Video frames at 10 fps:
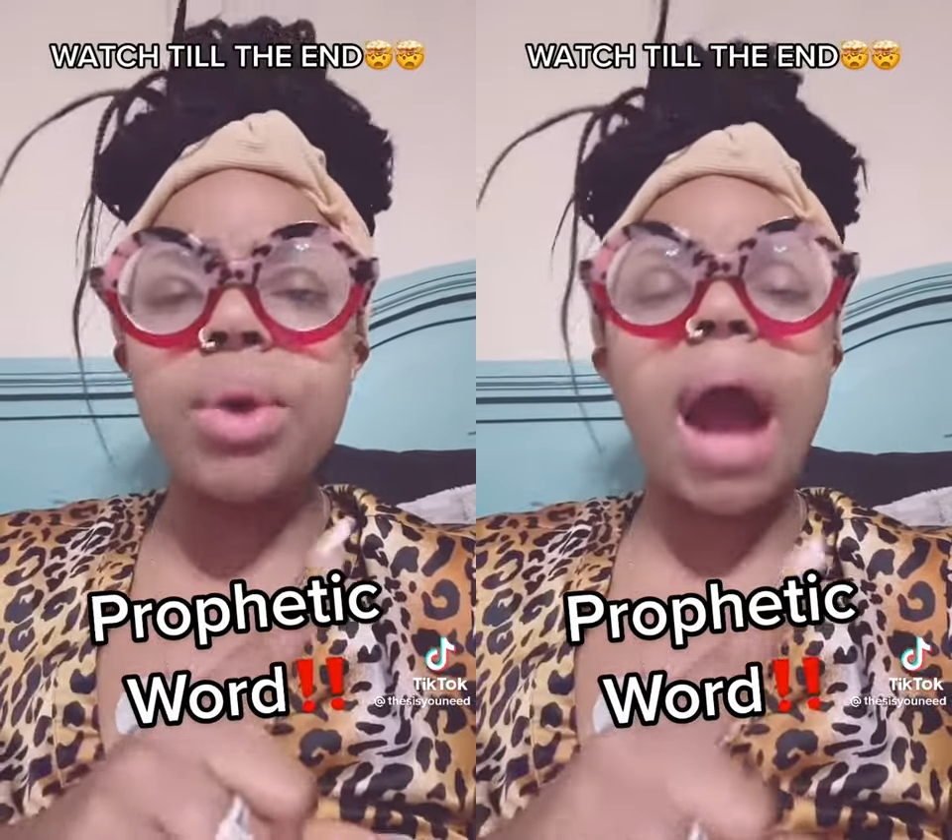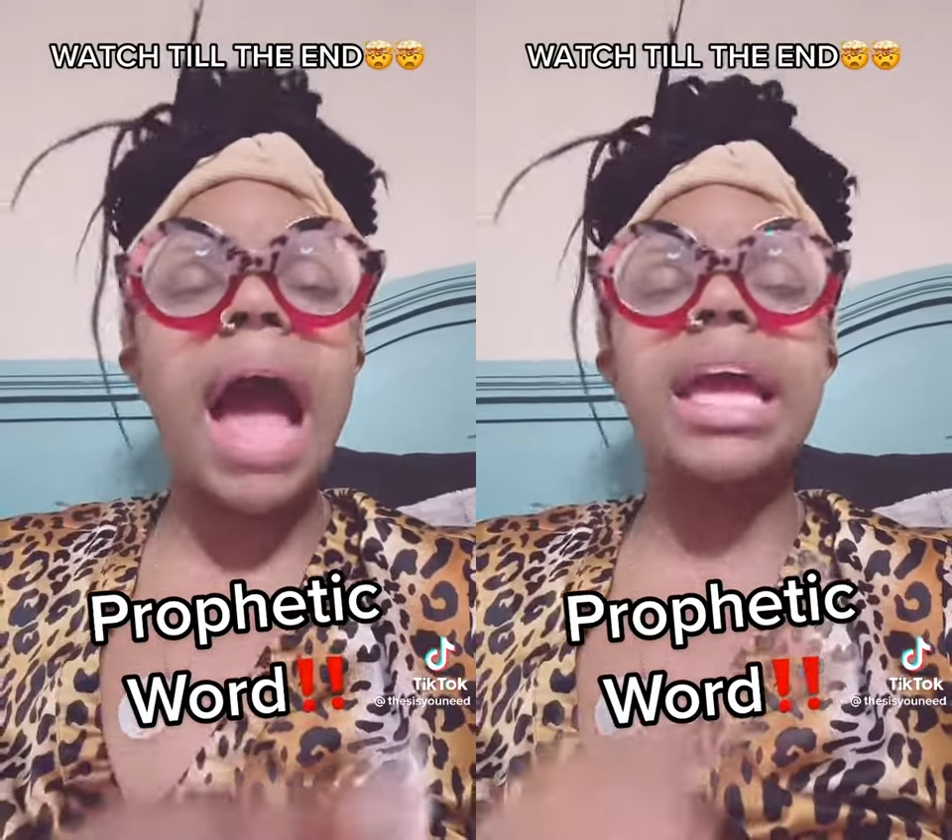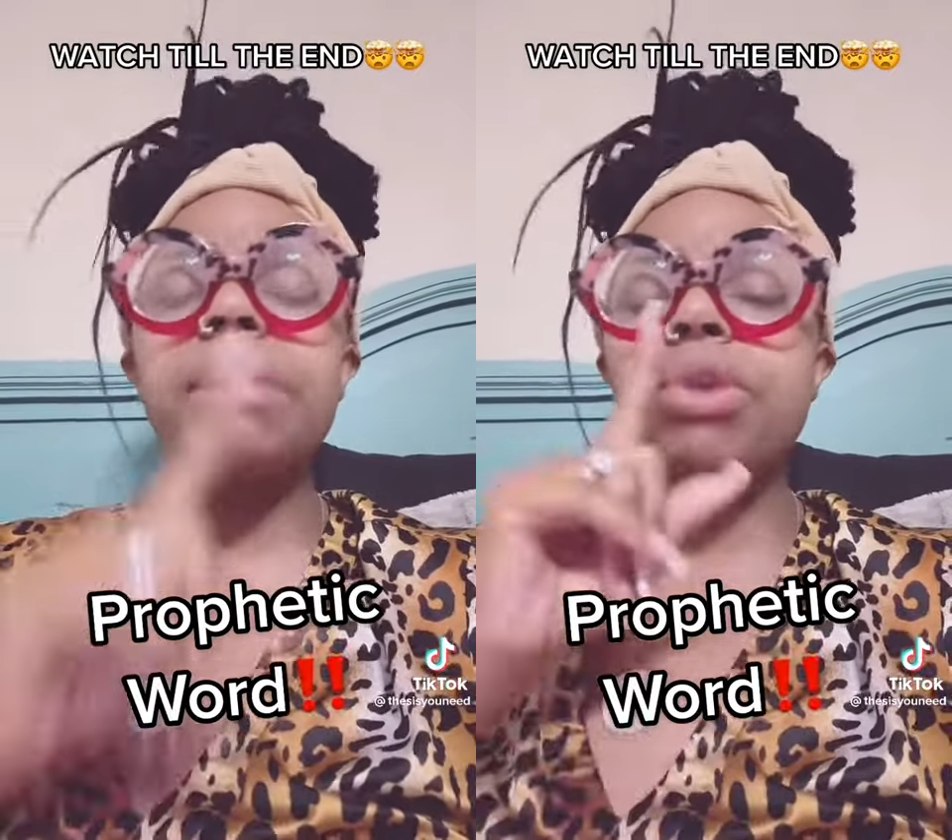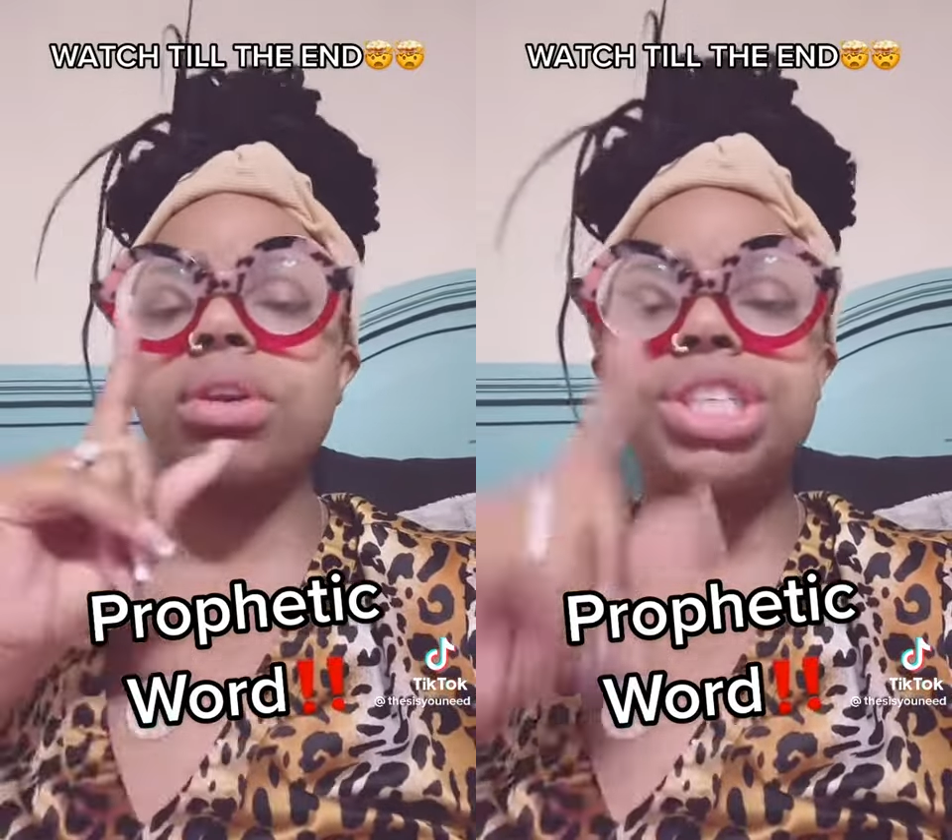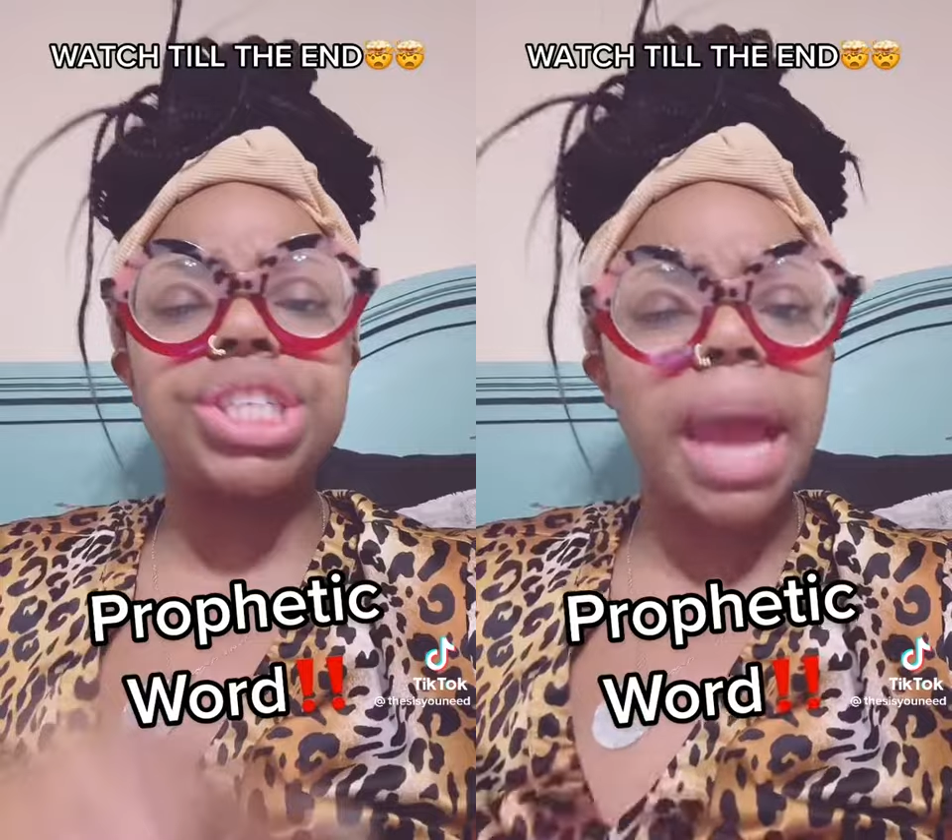you. I am
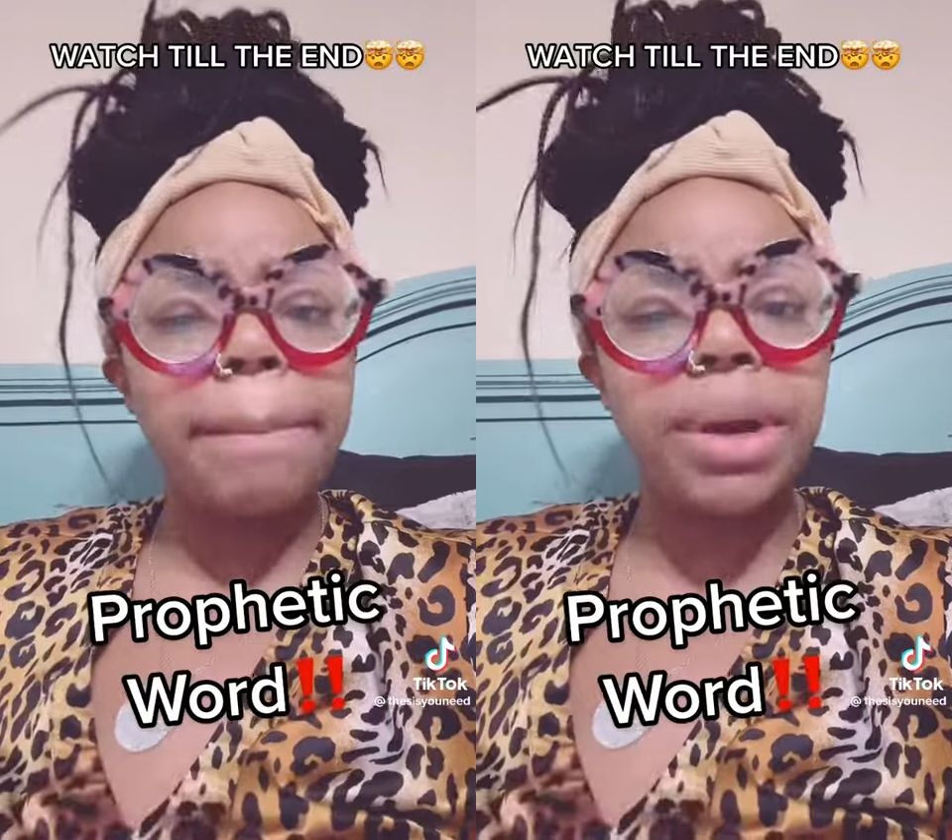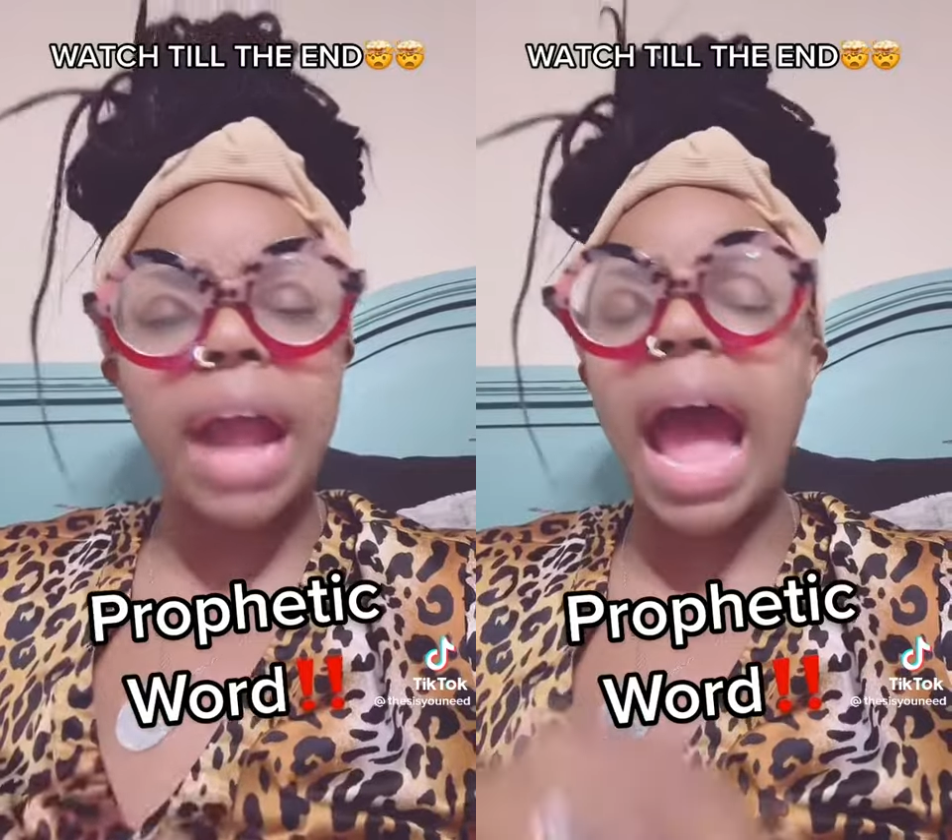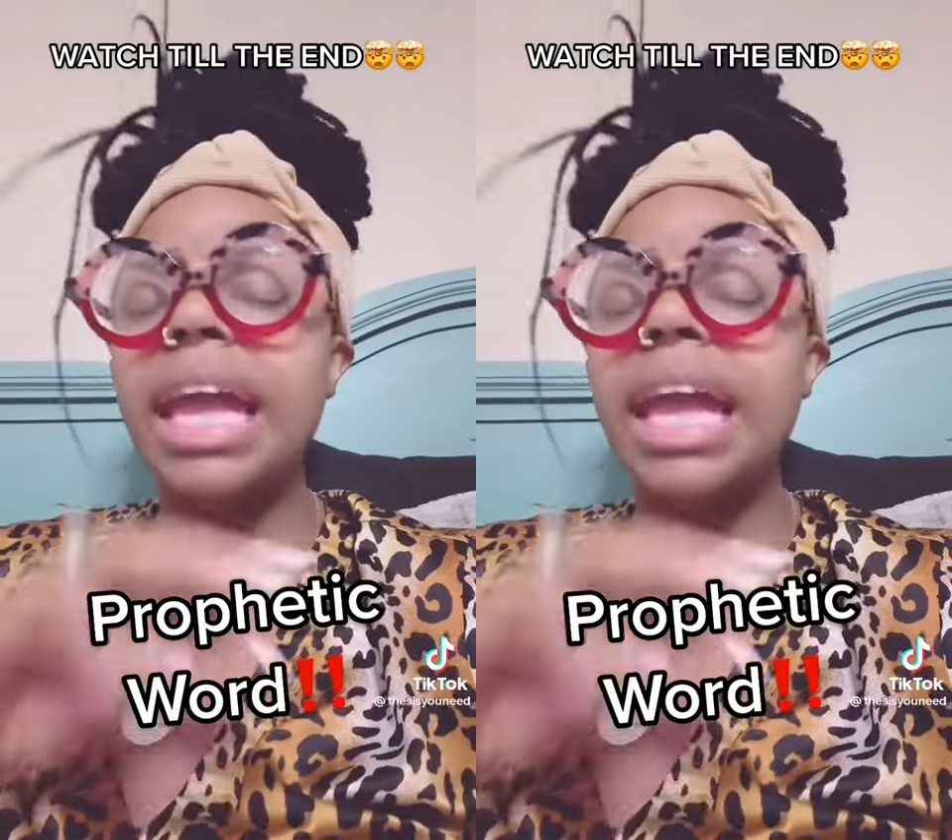your shepherd.